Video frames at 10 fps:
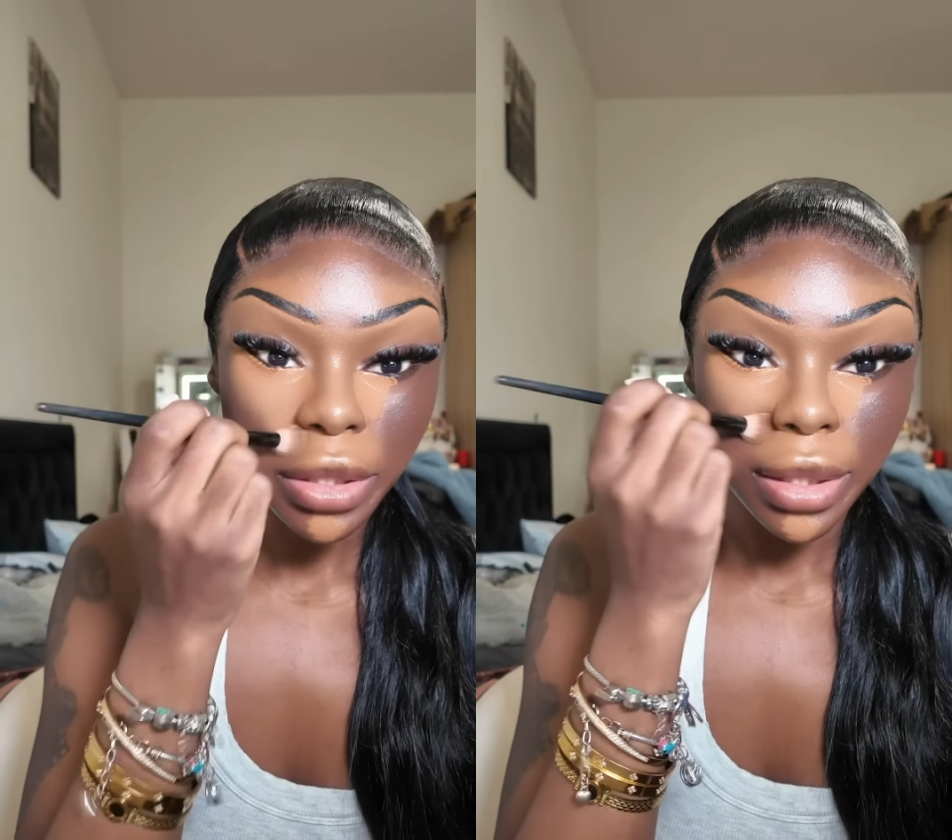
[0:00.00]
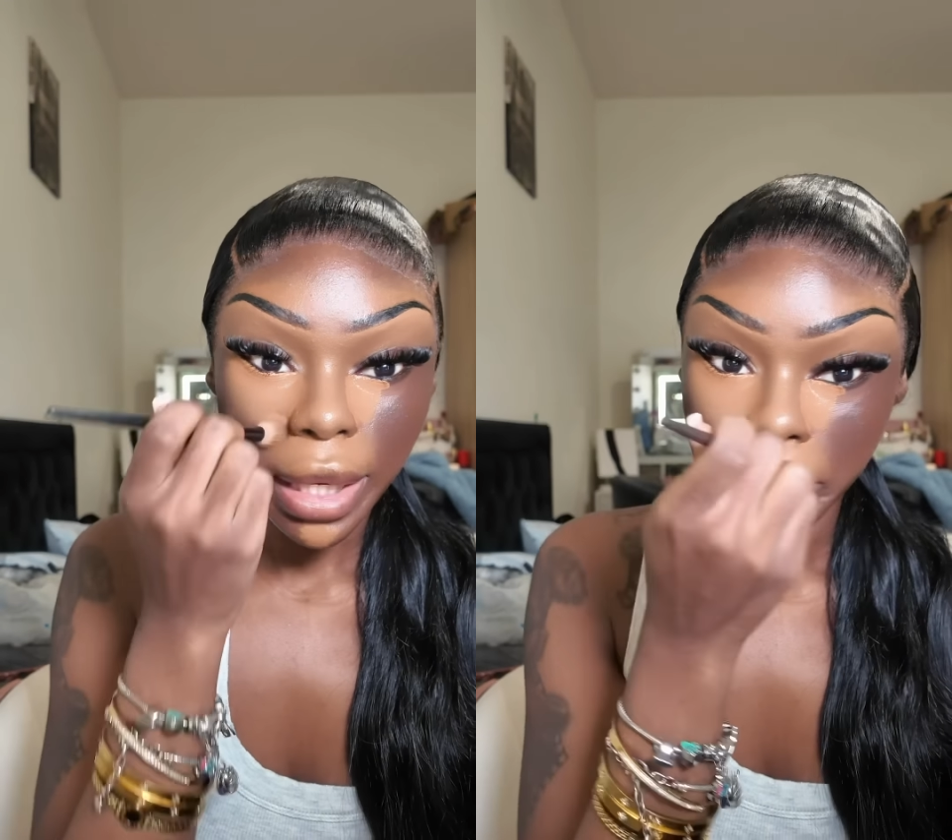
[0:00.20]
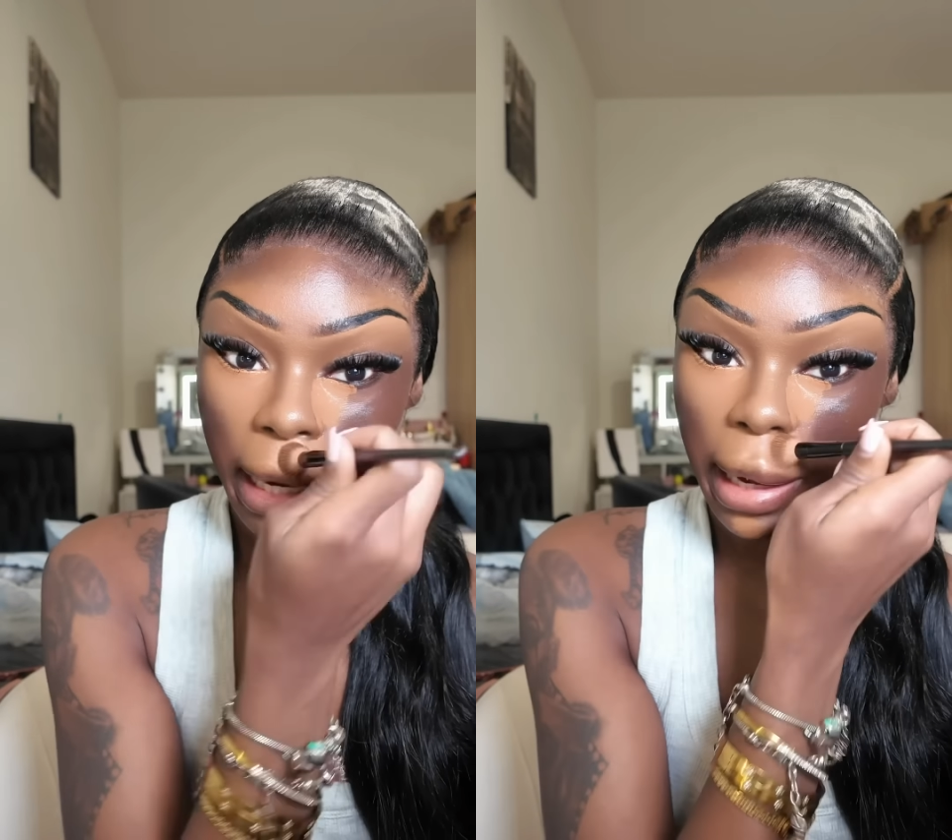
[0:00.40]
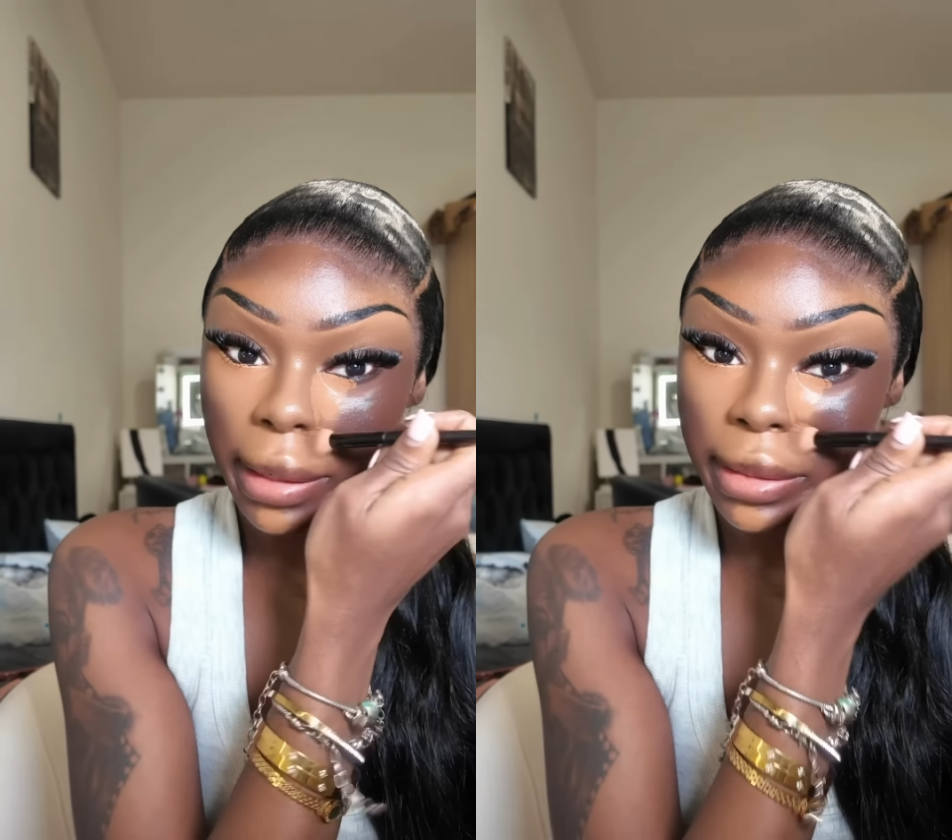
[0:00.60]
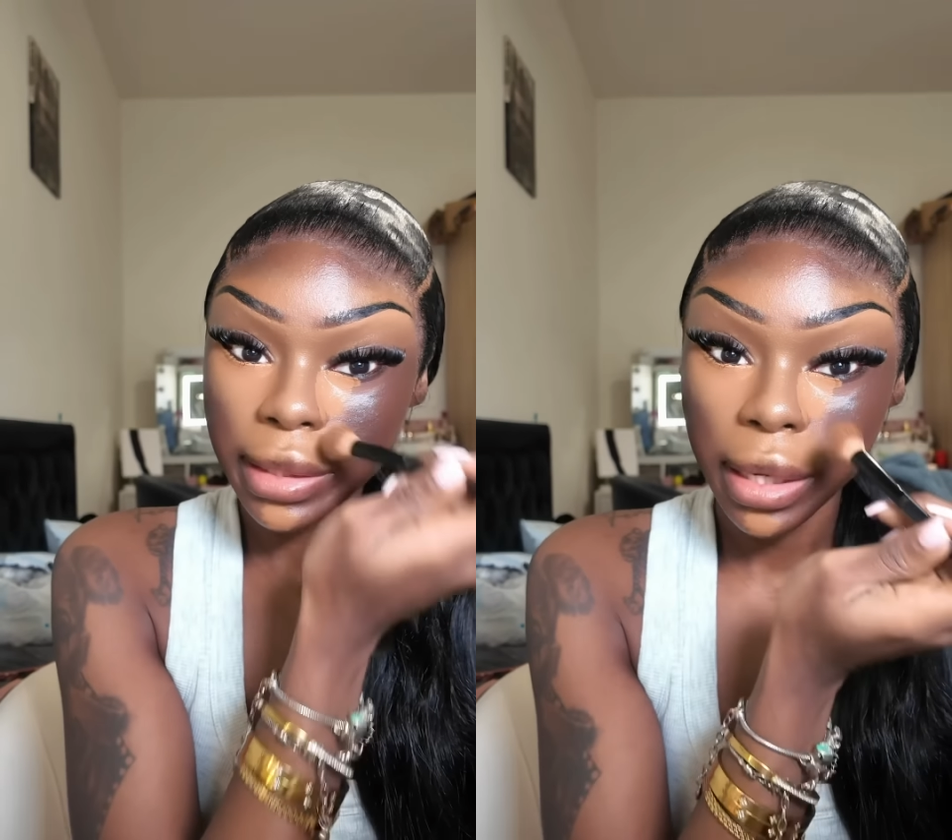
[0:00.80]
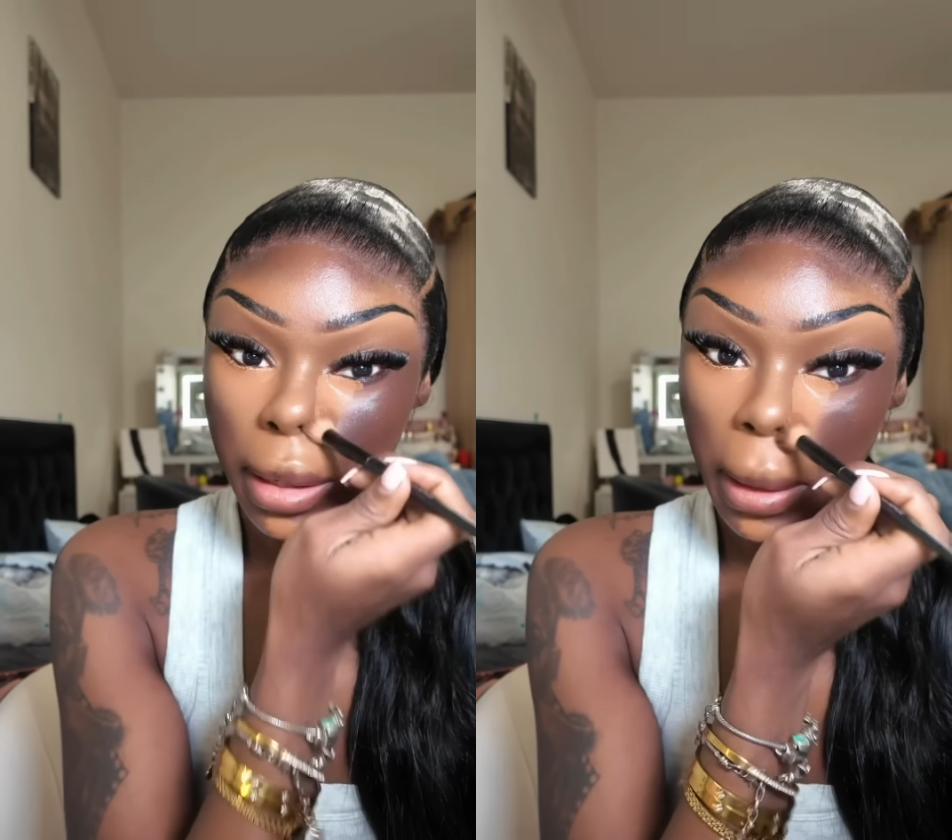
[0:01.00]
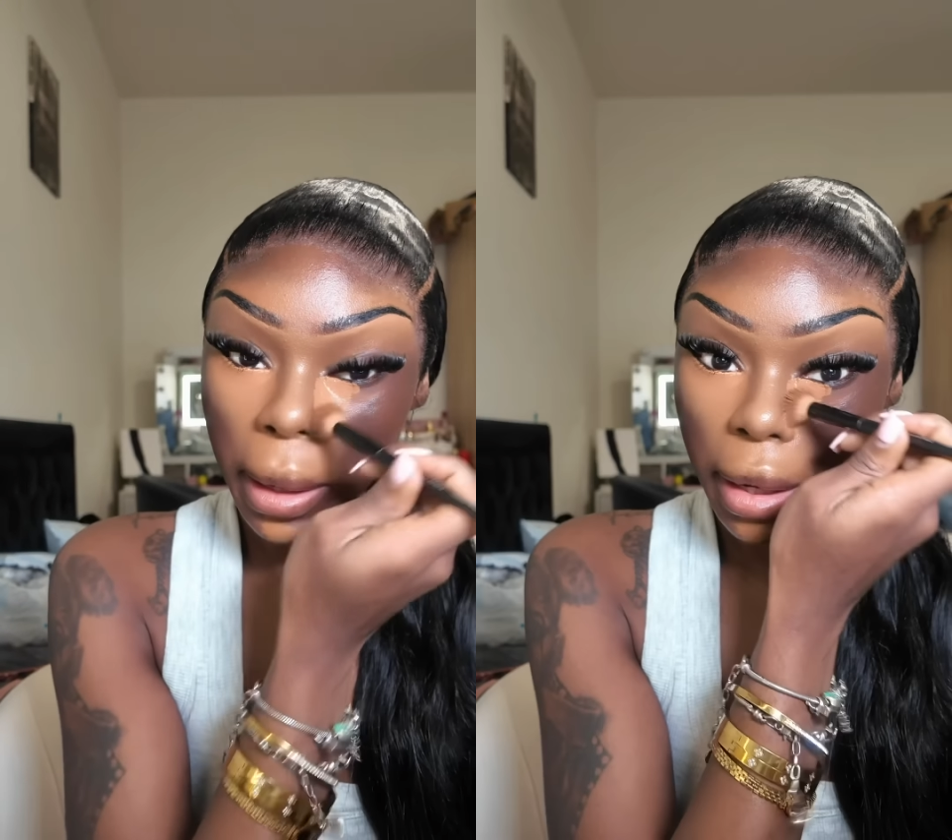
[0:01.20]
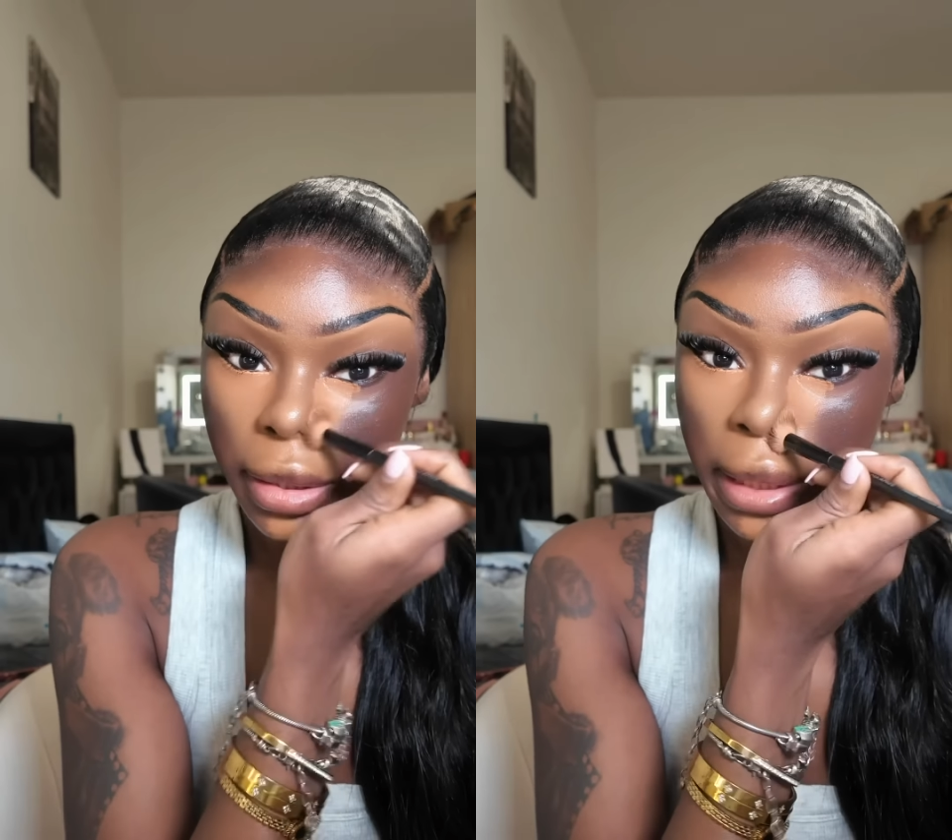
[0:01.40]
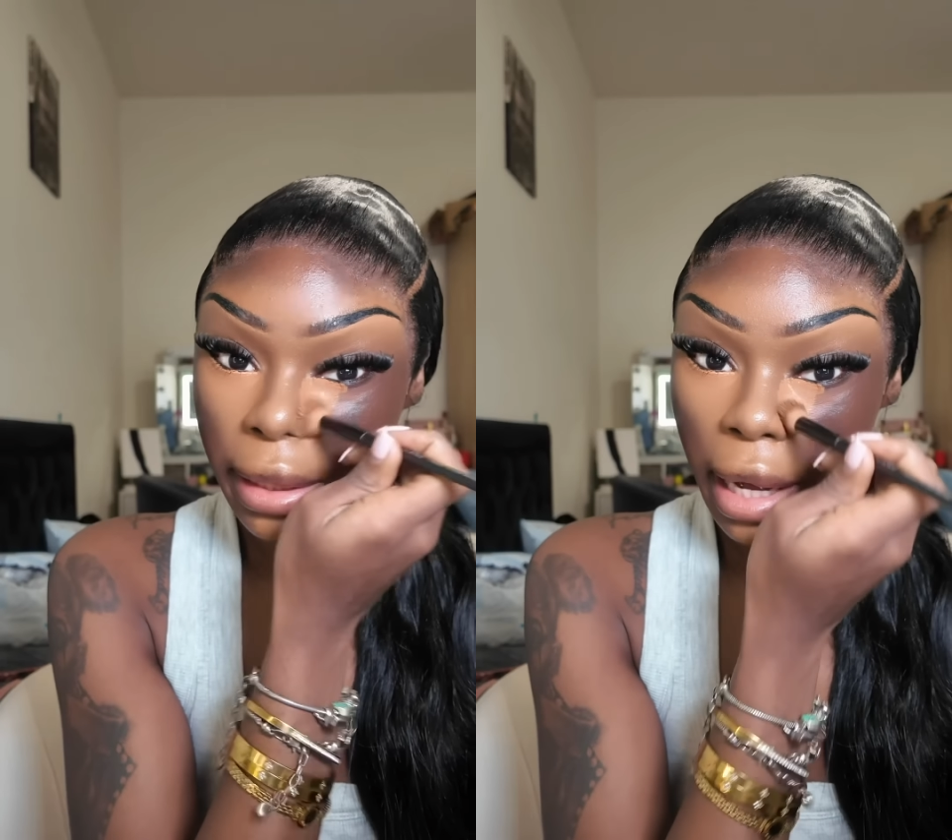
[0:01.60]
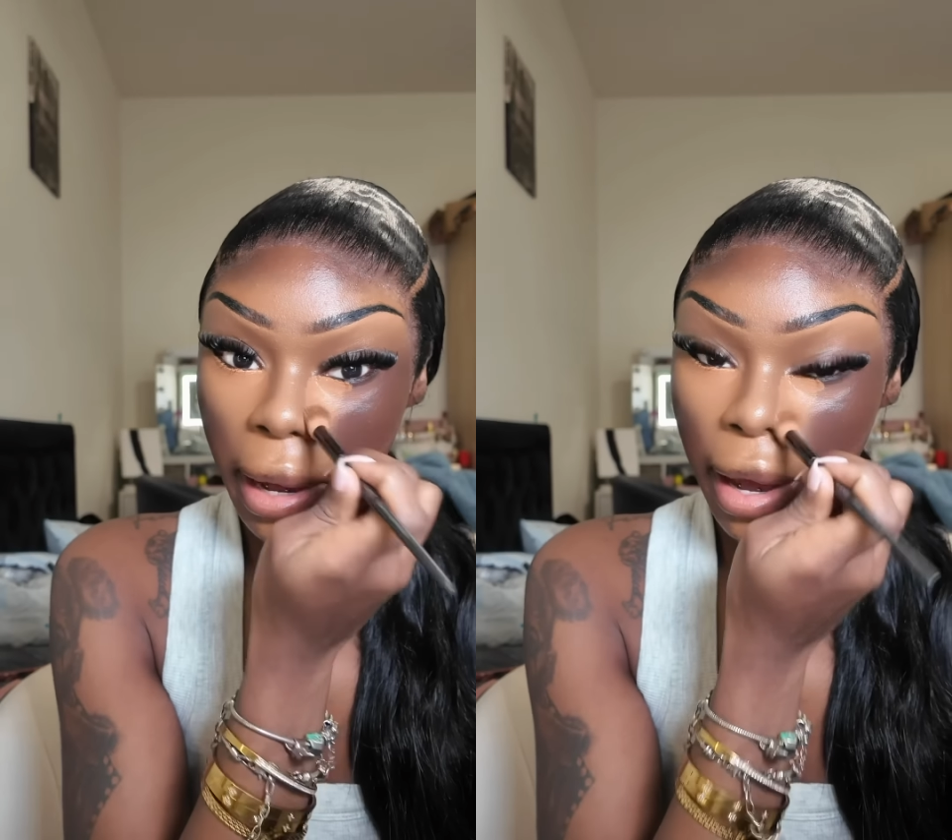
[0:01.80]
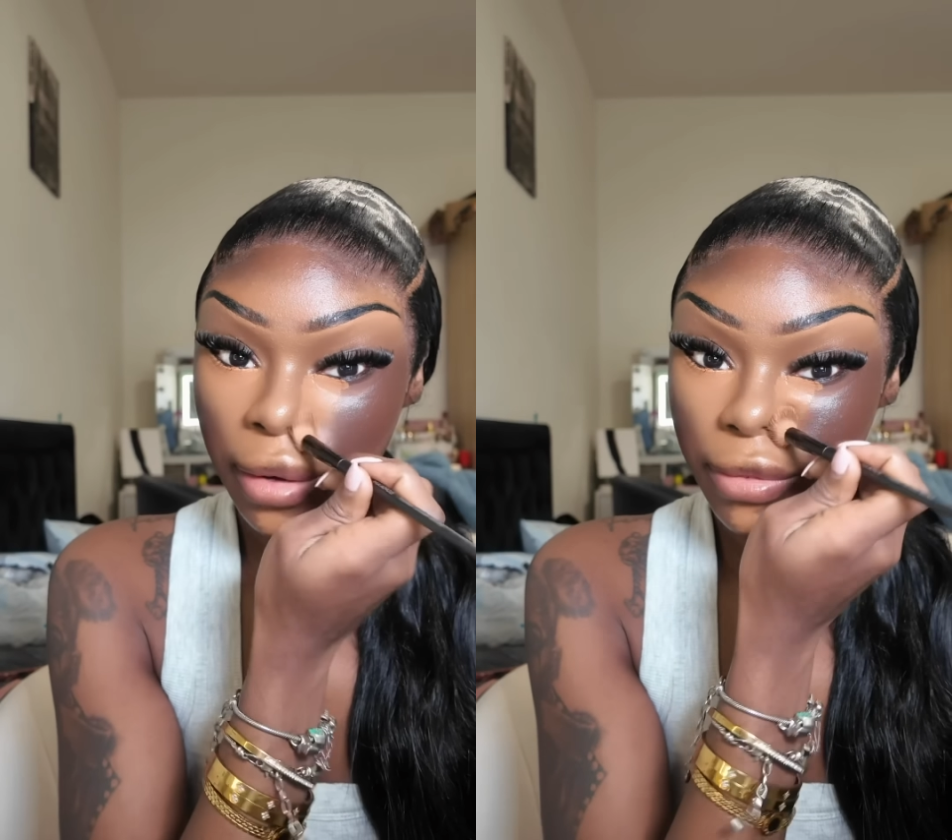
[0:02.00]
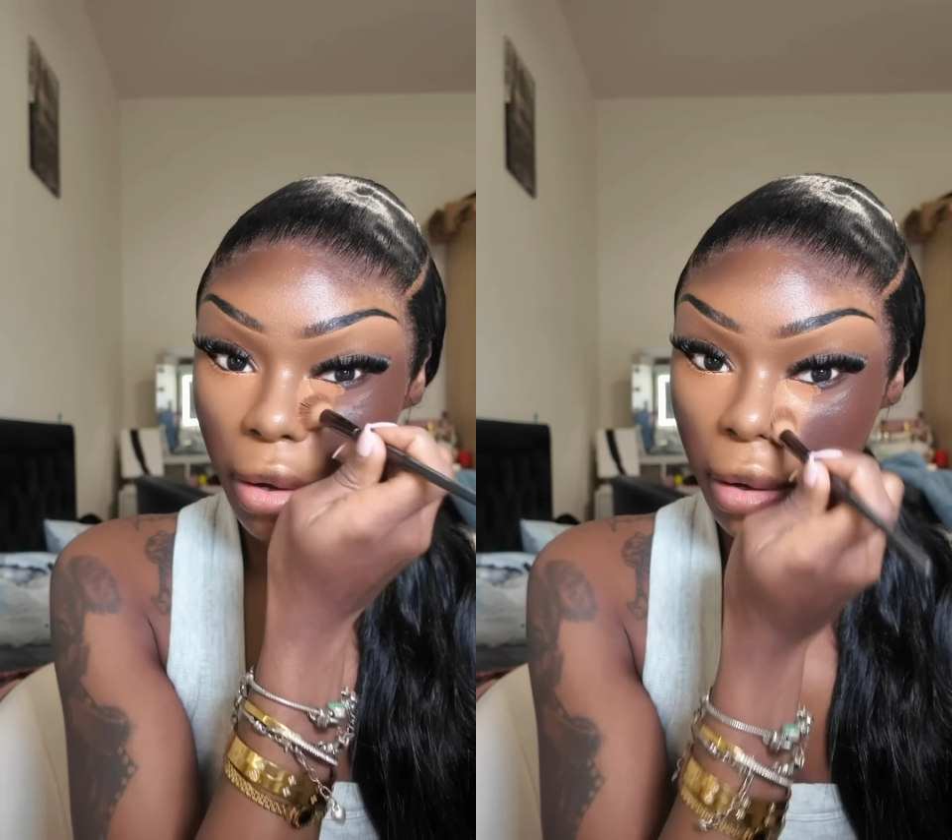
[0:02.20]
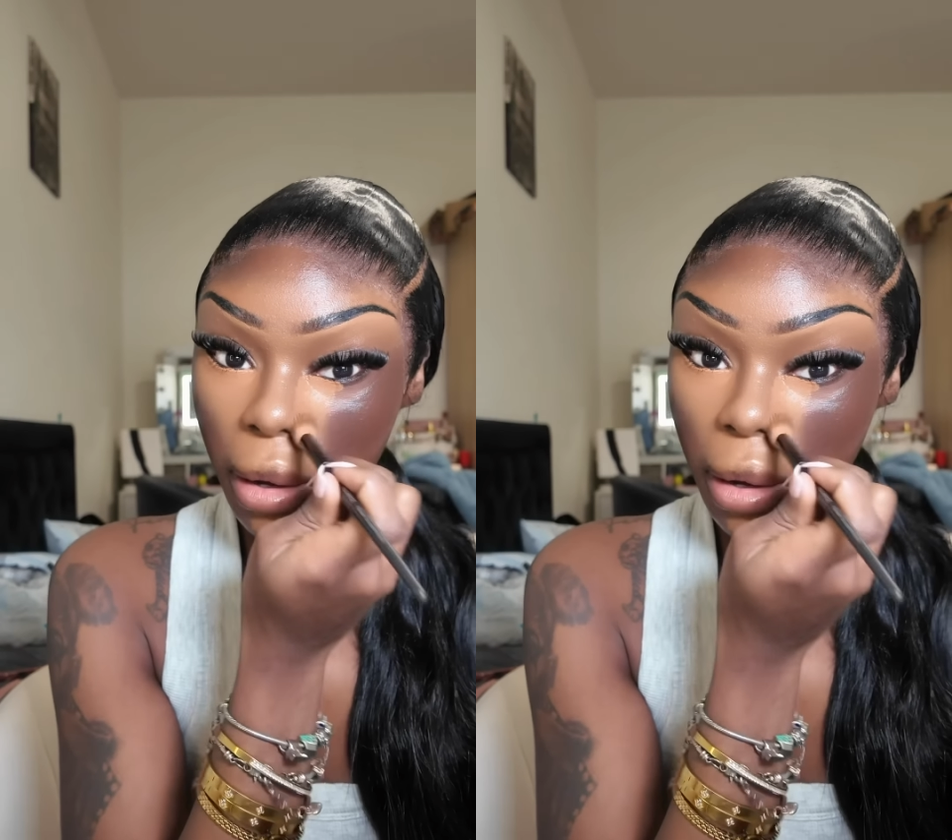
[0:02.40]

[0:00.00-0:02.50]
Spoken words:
because that is my lightest shade that I have.